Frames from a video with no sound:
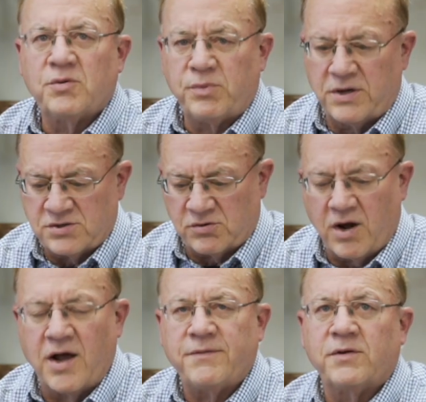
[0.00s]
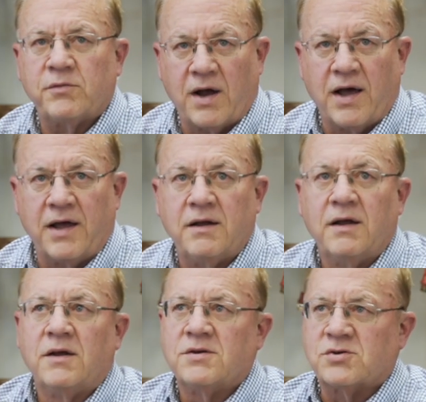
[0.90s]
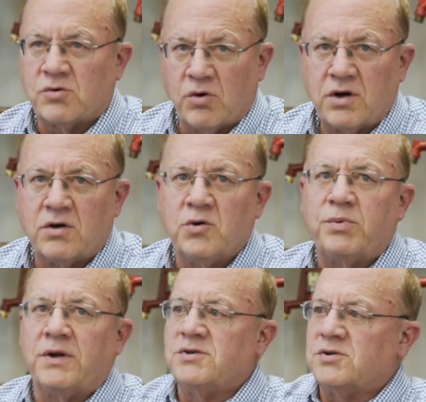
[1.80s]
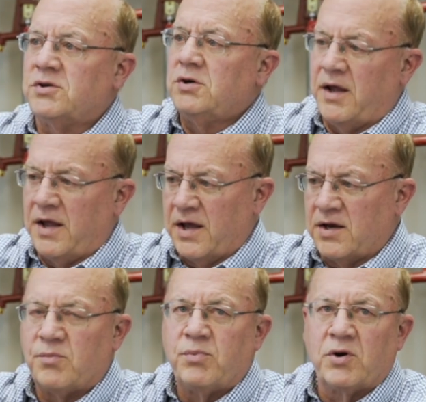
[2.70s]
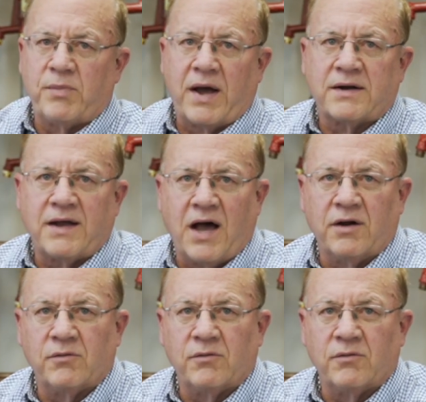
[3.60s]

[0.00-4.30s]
the plunger off of the rod, screw on a new plunger, and put it back down.